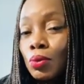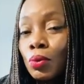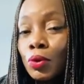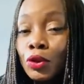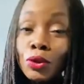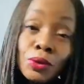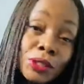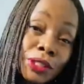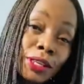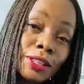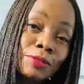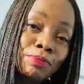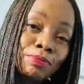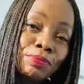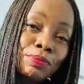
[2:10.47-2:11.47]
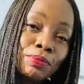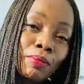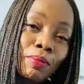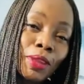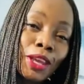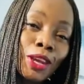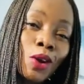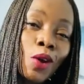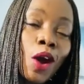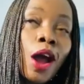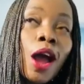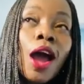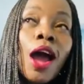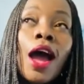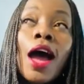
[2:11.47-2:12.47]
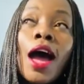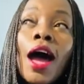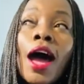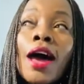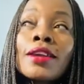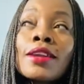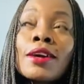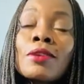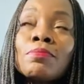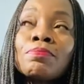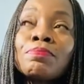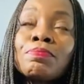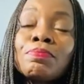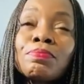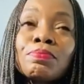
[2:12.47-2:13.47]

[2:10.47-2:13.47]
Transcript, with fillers: who use it, you know, and um,